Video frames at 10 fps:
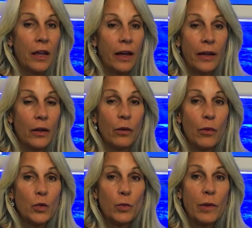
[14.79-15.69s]
I know
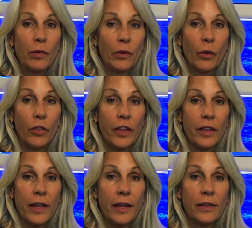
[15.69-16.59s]
most people don't
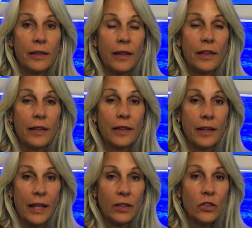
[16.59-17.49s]
think that, they think that
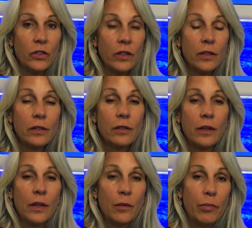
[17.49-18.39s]
cancer is,
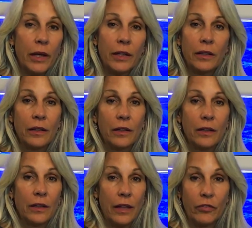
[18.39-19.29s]
but
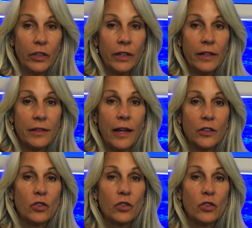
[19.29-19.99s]
that's not